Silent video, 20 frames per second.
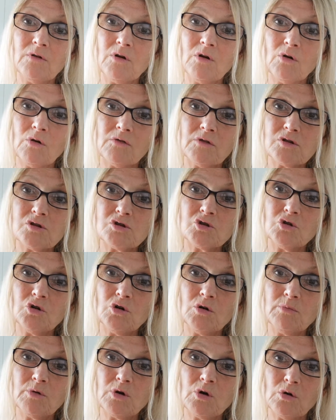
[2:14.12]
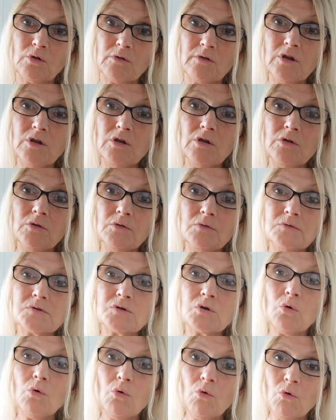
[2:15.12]
got the job, got the news,
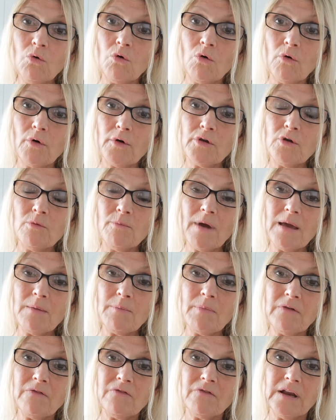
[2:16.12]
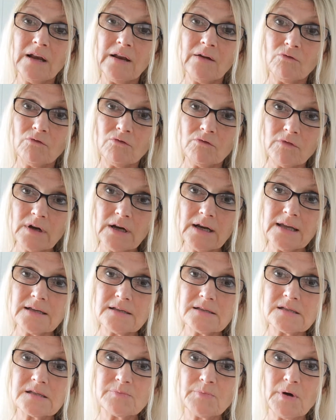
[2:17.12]
or you may be feeling really
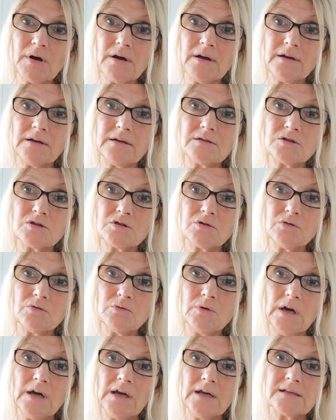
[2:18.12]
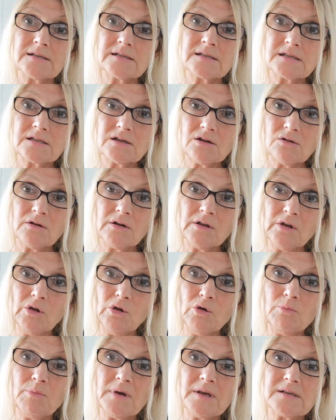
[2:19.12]
inspired to start a
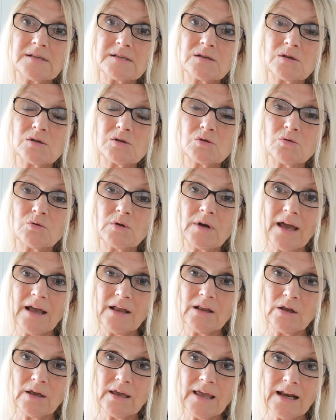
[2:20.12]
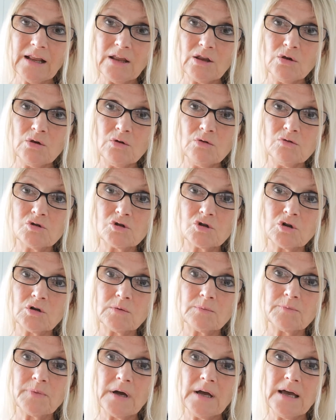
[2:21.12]
new business or get a new
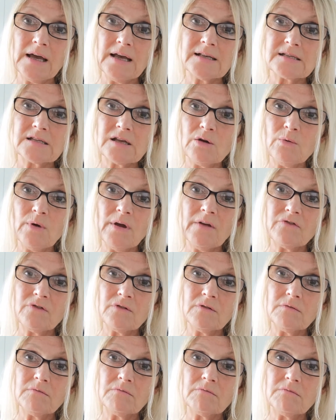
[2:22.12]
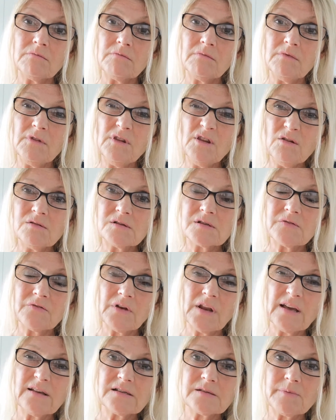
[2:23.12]
job. So if the news of
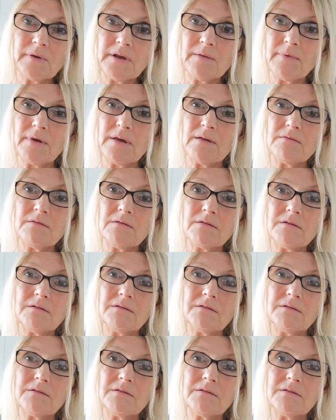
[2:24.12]
late's been a bit